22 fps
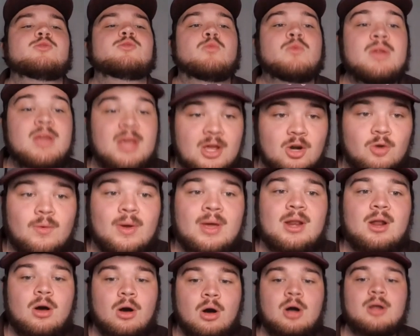
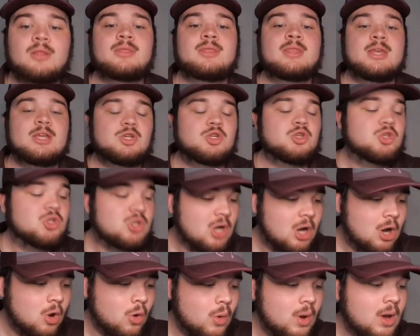reiterate on this
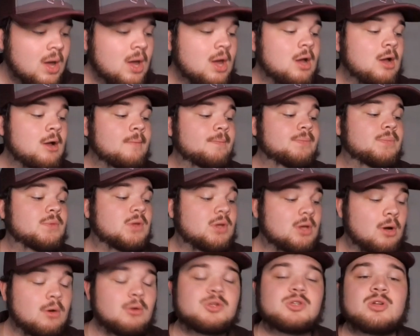show,
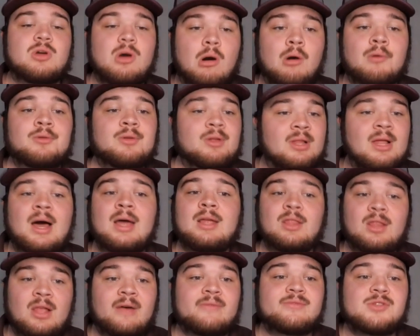Coach Colin
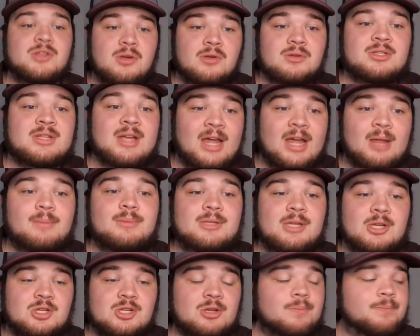Klein loves to use tight end
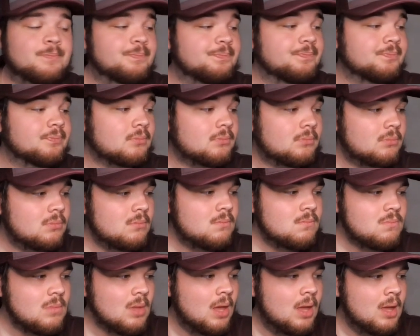position.
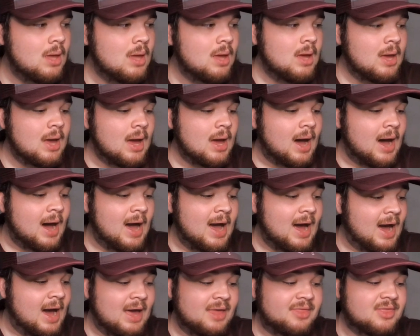
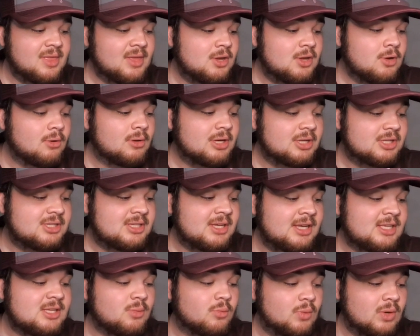I think you're going to see
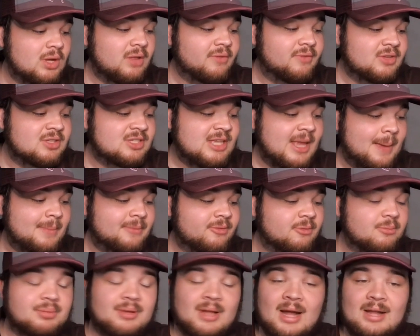some relevant snaps
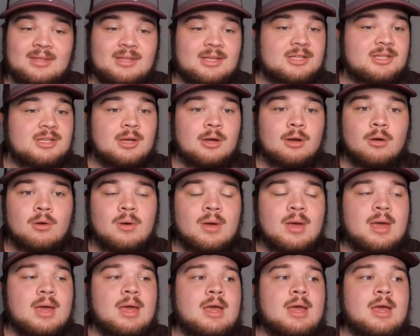from Platt this year.